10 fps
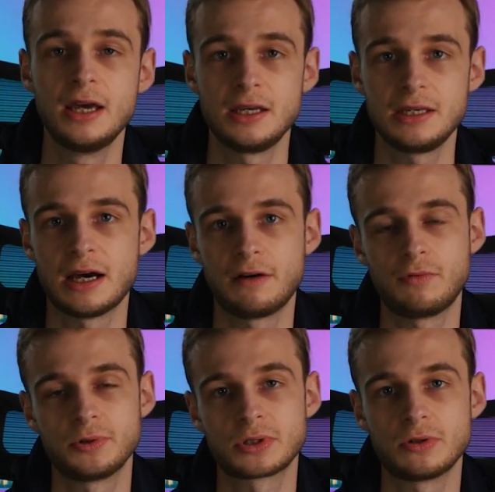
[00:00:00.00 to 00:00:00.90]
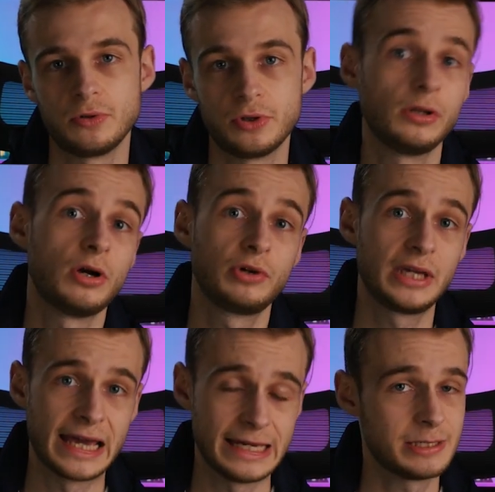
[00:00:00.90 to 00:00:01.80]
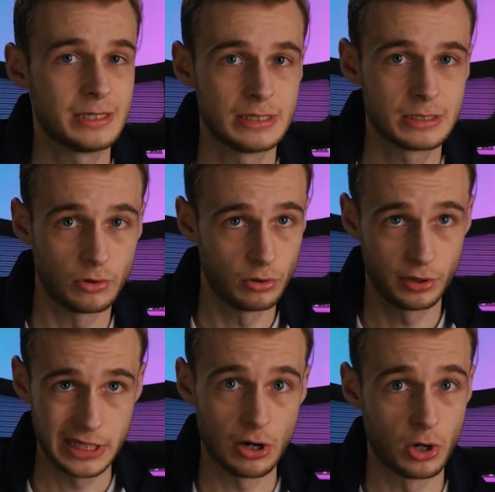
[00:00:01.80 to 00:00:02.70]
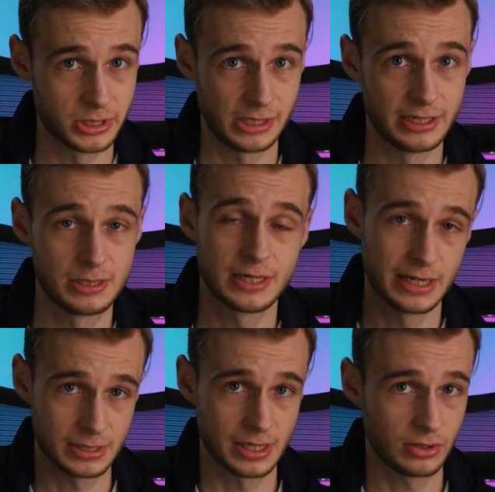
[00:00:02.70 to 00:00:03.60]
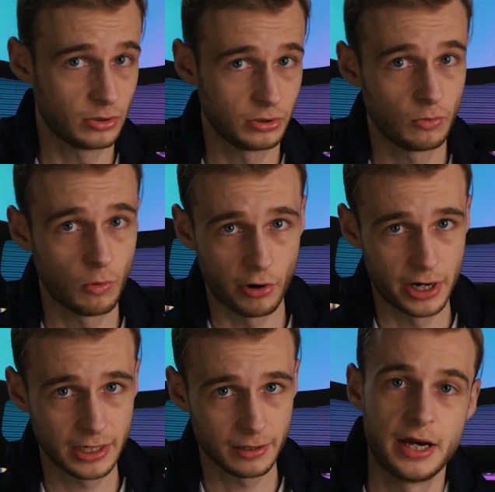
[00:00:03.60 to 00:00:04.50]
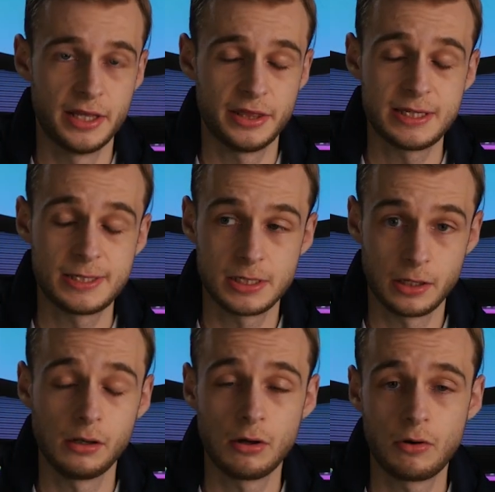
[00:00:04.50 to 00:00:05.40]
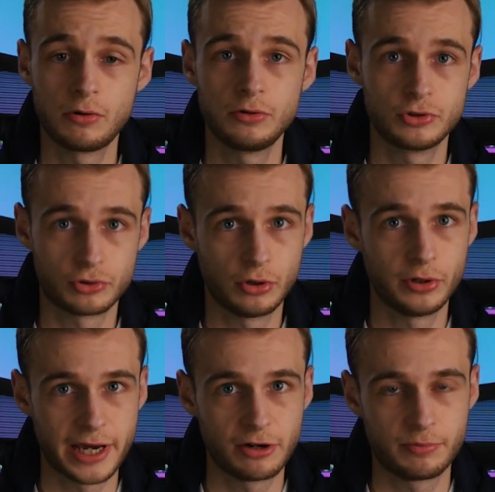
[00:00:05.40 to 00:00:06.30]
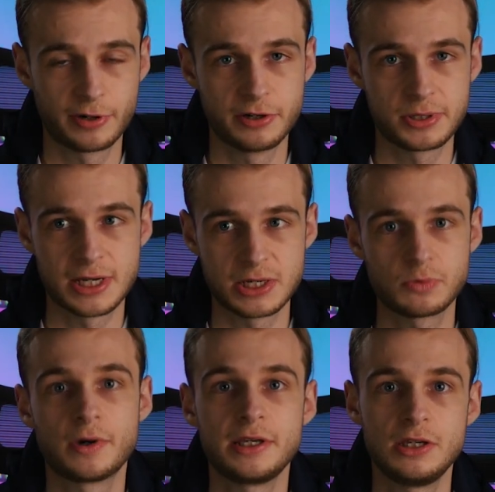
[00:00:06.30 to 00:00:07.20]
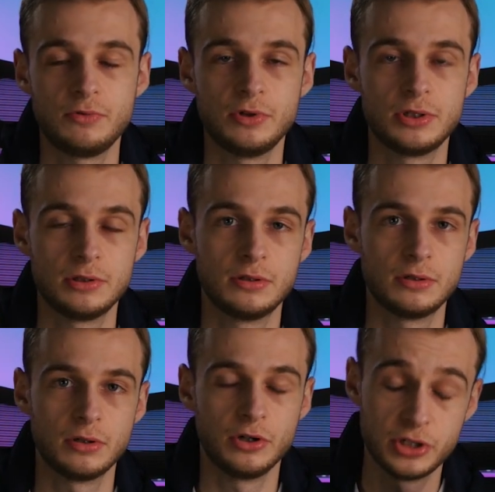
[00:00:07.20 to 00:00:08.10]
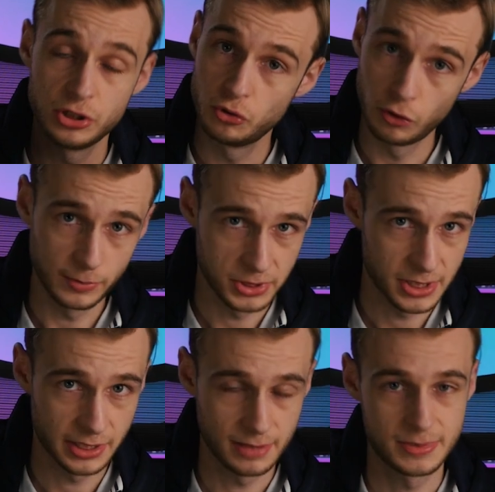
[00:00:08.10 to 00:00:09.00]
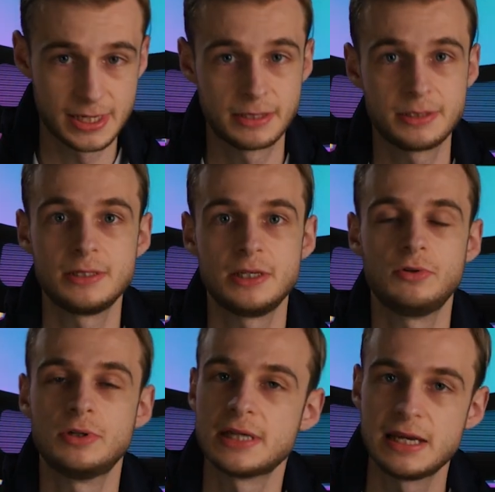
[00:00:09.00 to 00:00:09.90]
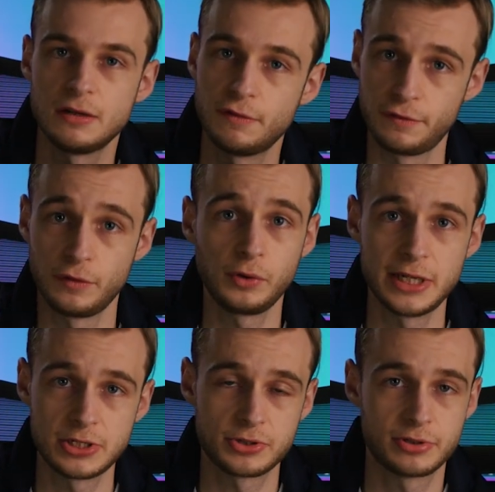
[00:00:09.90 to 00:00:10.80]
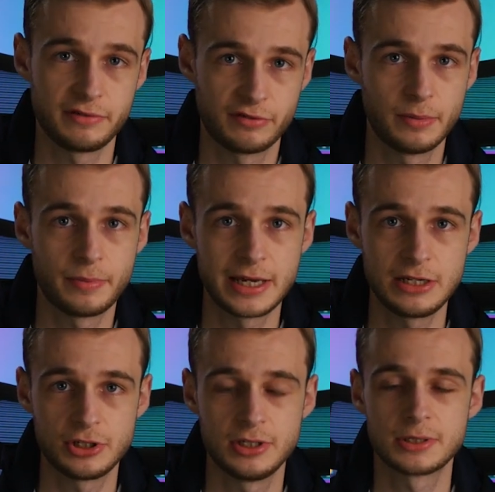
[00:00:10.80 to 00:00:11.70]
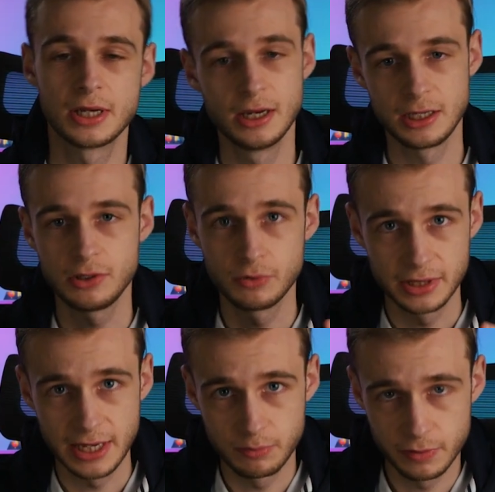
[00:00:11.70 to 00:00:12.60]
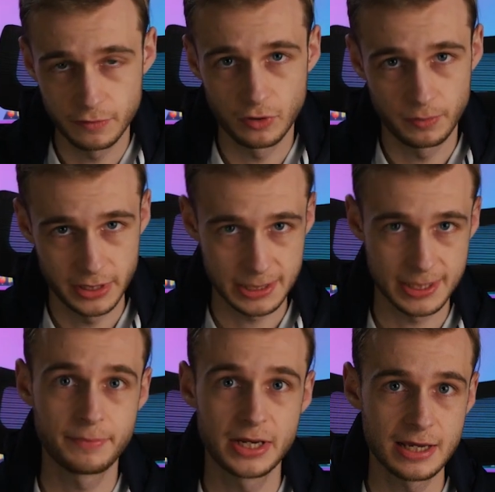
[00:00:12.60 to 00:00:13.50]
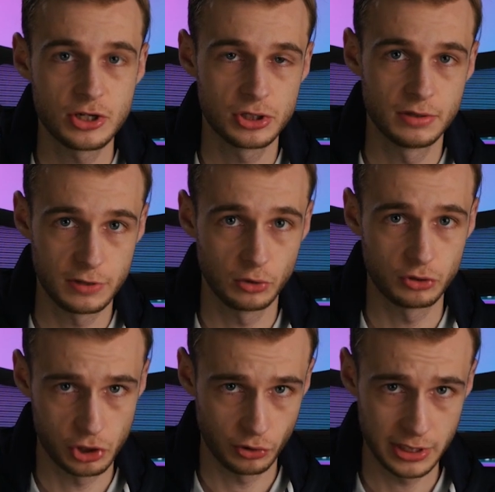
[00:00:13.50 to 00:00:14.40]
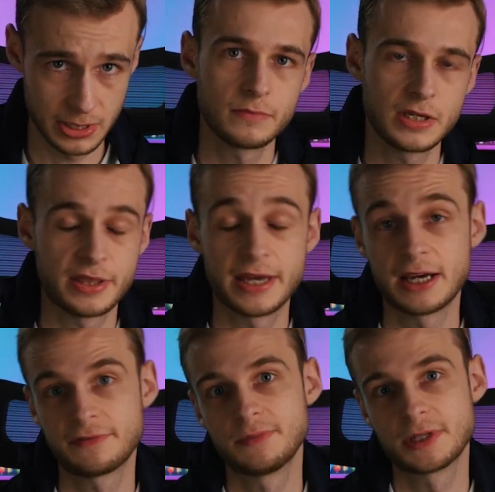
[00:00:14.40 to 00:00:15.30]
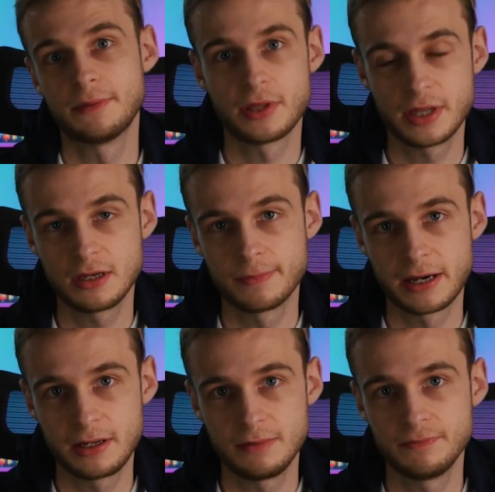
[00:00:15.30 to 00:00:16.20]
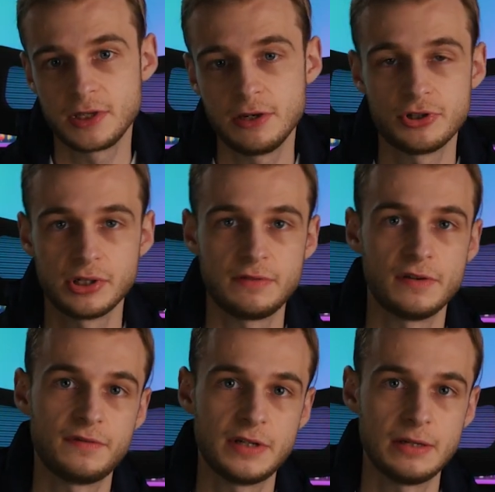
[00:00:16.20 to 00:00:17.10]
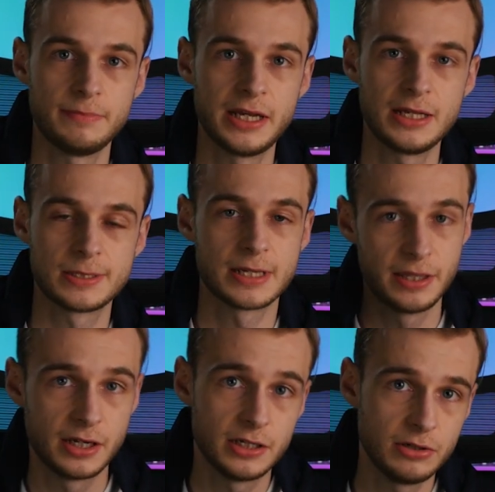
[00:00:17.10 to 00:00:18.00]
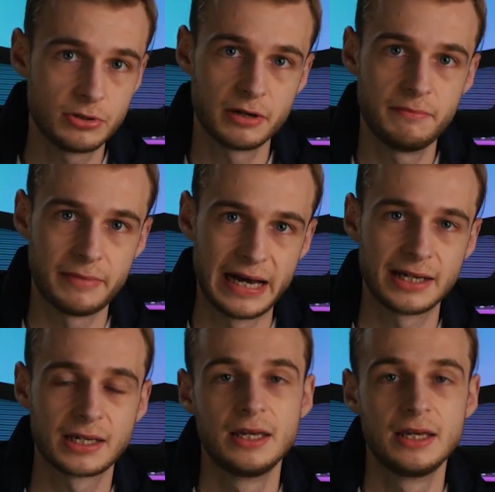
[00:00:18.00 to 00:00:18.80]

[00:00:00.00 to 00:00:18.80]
you have what's called the long cases, or the OSLAs, as they're called at Warwick. And this is a long, drawn-out process where you would, under normal circumstances, you would take a full history from a patient. You would then perform an examination of your choice. You'd then have some time to think about it, usually 15 minutes, and then you'd come back